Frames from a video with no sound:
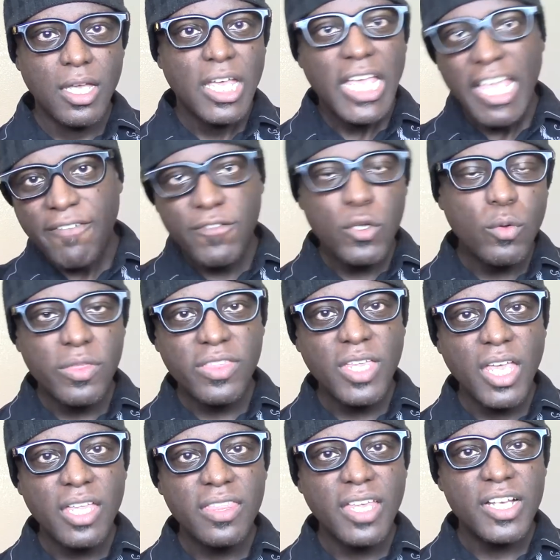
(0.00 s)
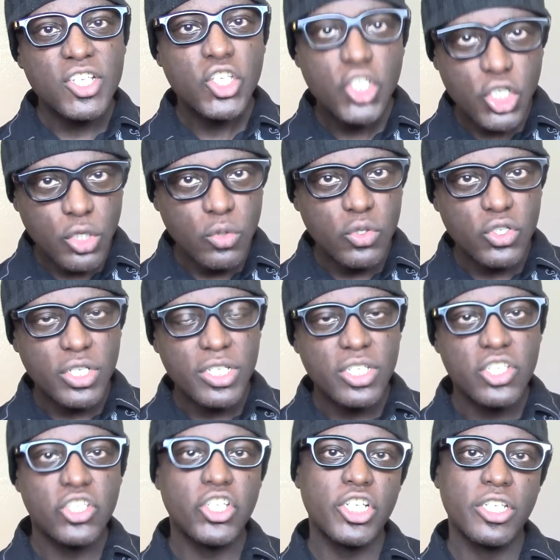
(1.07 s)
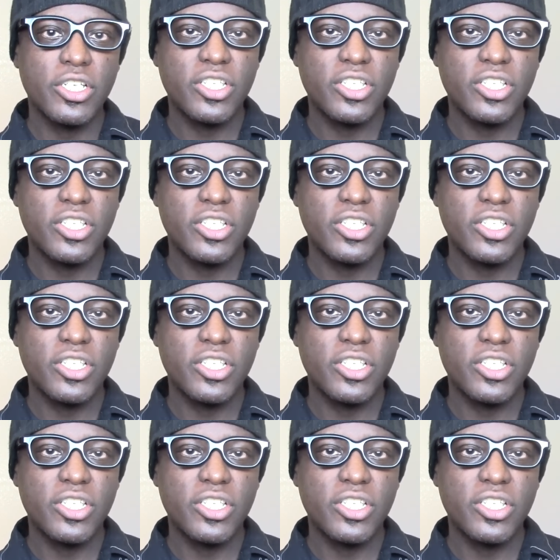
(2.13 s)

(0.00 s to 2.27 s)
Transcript: If you think that children shouldn't